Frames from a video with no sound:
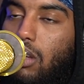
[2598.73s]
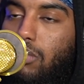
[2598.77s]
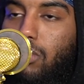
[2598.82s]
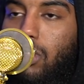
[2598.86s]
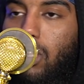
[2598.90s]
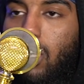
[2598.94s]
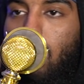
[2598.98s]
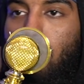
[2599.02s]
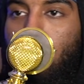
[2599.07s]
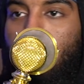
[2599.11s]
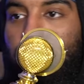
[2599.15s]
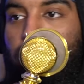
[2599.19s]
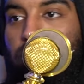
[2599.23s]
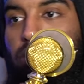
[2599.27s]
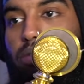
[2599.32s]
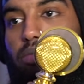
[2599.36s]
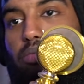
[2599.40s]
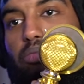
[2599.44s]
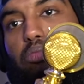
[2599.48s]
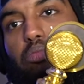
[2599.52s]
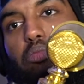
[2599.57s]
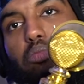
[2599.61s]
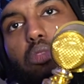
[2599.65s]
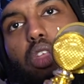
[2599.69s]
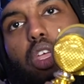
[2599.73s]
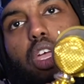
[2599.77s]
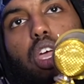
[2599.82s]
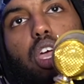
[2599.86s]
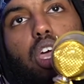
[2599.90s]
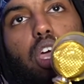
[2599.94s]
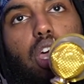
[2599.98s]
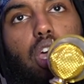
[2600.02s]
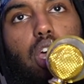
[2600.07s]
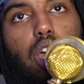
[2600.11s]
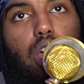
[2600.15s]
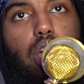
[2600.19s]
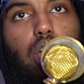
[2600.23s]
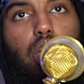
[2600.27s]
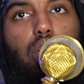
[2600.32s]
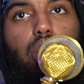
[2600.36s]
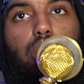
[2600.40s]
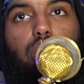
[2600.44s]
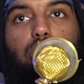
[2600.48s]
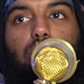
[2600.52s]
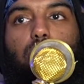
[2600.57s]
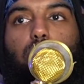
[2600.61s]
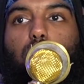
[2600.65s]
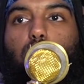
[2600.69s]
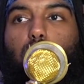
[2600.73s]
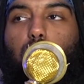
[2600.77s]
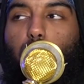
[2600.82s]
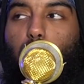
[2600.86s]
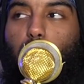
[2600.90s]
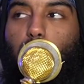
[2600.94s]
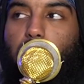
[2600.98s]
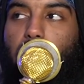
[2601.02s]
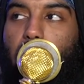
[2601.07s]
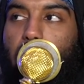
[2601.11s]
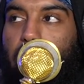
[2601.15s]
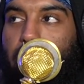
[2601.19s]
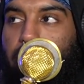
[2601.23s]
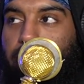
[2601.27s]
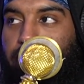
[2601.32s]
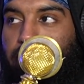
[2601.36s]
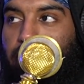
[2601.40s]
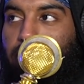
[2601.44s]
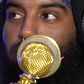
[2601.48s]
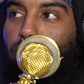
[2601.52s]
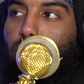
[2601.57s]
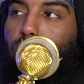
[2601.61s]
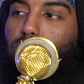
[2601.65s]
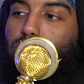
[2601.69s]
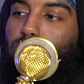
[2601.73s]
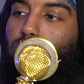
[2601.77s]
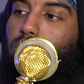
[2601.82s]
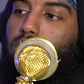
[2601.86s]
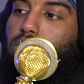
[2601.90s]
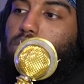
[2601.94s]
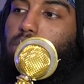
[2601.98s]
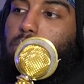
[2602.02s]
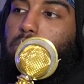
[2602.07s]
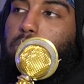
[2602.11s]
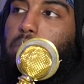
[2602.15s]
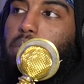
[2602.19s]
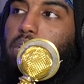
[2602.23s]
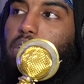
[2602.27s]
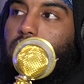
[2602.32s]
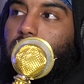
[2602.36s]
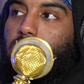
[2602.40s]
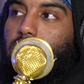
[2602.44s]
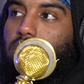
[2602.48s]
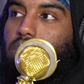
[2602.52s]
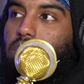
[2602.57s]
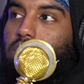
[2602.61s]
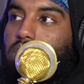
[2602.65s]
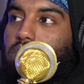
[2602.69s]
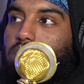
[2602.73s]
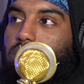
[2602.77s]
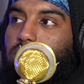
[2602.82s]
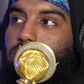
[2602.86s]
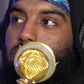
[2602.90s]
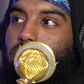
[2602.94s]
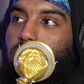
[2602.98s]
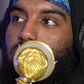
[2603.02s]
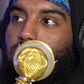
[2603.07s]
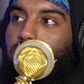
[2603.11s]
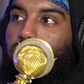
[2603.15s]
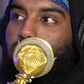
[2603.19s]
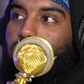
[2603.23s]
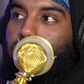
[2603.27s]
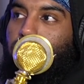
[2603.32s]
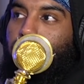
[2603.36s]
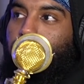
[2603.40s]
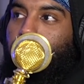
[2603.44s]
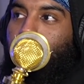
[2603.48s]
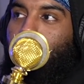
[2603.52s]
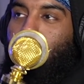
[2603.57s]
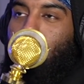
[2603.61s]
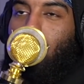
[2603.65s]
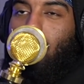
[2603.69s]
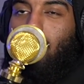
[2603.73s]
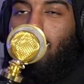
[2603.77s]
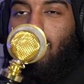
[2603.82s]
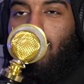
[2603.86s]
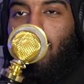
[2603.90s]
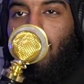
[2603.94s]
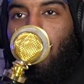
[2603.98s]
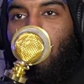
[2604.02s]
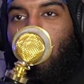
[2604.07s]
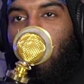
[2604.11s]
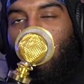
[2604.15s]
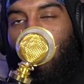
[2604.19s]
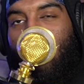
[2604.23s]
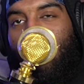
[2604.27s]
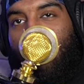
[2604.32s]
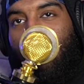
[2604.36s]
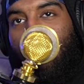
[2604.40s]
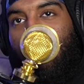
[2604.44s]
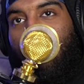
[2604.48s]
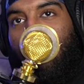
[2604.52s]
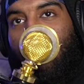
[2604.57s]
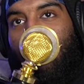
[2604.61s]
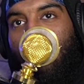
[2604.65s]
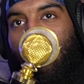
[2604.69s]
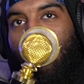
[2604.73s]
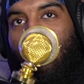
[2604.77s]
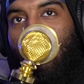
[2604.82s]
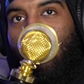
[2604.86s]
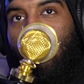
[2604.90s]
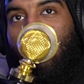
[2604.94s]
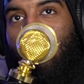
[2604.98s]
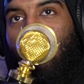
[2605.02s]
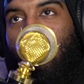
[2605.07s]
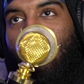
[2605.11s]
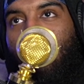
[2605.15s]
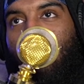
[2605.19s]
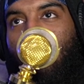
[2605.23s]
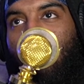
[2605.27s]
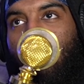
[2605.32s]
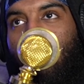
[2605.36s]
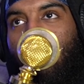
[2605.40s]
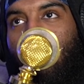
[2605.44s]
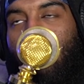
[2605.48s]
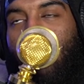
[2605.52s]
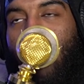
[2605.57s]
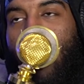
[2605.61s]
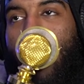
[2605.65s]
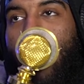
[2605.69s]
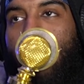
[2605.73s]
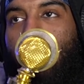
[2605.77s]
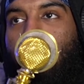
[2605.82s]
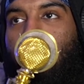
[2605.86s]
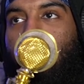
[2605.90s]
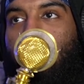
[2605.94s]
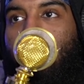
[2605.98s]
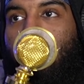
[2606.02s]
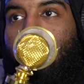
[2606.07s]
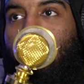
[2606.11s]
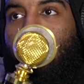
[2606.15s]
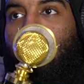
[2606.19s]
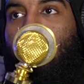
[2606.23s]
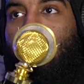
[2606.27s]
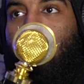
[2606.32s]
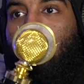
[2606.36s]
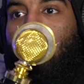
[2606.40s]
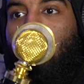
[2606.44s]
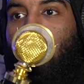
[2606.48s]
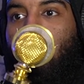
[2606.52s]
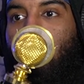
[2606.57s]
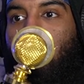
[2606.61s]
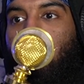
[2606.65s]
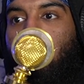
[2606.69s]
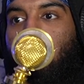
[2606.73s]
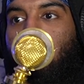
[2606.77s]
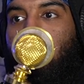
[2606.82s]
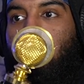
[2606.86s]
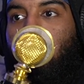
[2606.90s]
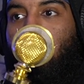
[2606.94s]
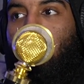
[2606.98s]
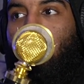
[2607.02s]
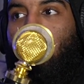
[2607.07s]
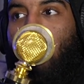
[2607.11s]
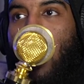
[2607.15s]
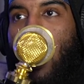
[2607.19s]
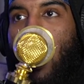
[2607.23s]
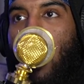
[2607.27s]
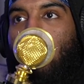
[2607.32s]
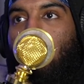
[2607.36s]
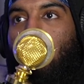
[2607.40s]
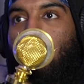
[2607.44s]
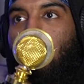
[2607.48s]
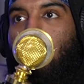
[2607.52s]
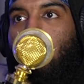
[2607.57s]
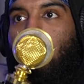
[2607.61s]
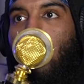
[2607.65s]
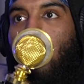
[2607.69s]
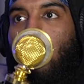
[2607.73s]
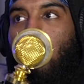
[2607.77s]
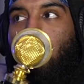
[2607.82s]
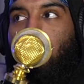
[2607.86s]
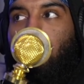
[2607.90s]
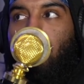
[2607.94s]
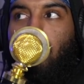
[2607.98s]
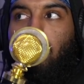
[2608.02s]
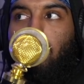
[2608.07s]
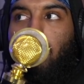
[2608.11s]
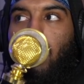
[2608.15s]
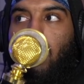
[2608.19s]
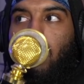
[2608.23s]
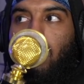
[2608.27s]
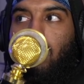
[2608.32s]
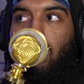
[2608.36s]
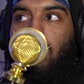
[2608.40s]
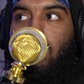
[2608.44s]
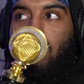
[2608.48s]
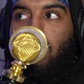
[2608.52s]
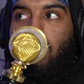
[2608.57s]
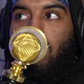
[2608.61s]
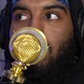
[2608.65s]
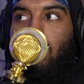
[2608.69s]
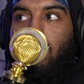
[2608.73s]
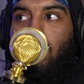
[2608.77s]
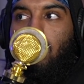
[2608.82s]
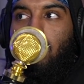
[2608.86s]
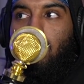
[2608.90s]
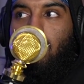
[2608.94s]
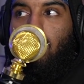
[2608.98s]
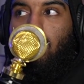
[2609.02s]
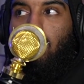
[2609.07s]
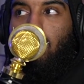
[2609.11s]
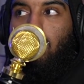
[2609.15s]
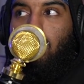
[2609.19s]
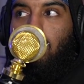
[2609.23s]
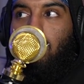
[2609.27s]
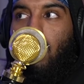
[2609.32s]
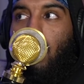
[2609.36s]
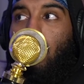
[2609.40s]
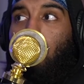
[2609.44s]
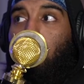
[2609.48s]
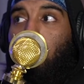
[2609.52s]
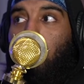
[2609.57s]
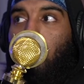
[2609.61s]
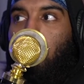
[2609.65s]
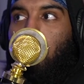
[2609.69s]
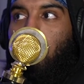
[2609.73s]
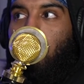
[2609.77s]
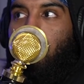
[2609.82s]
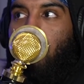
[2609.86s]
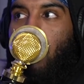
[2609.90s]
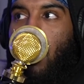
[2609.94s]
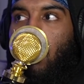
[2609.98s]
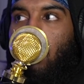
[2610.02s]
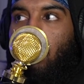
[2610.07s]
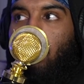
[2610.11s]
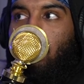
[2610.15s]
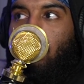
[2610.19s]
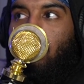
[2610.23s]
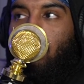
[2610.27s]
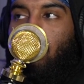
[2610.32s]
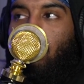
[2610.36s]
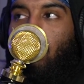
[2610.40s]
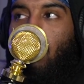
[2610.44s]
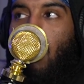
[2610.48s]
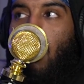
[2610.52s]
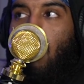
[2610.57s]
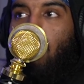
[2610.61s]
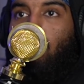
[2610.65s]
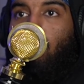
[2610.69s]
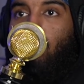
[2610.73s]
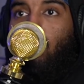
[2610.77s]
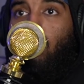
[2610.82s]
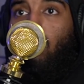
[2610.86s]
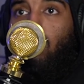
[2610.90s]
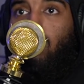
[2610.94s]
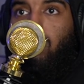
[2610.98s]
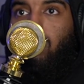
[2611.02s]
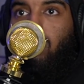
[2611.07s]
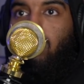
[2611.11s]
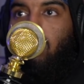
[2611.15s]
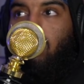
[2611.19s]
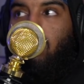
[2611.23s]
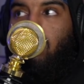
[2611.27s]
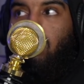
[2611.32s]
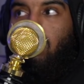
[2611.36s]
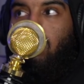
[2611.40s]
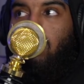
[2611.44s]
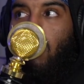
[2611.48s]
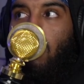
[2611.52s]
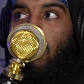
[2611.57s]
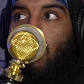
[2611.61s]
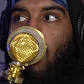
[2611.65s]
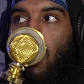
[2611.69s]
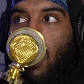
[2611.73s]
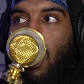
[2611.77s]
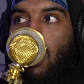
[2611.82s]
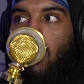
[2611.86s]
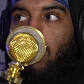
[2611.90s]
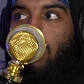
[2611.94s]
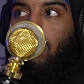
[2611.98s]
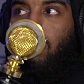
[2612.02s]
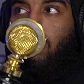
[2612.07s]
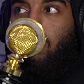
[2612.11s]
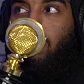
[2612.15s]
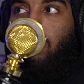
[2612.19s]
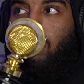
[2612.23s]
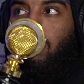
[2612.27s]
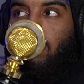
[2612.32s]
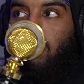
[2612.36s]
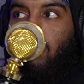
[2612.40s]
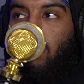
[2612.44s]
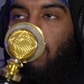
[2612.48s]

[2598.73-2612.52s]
I'm becoming the cool guy that I've always wanted to be, right? And then I had to change for the better. You know what I'm saying? I was becoming a father. So I moved from Ohio.